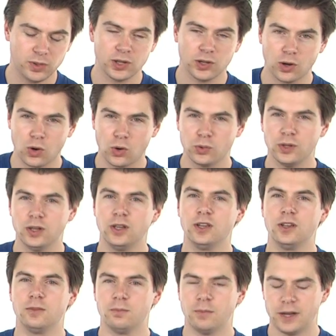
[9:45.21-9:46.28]
put it on,
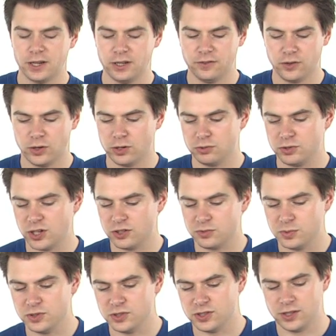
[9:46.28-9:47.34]
making your final
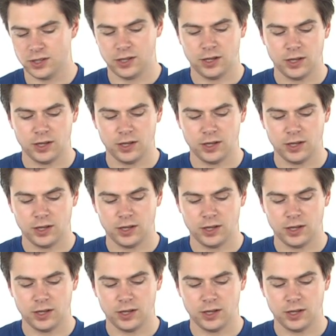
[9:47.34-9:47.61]
adjustments.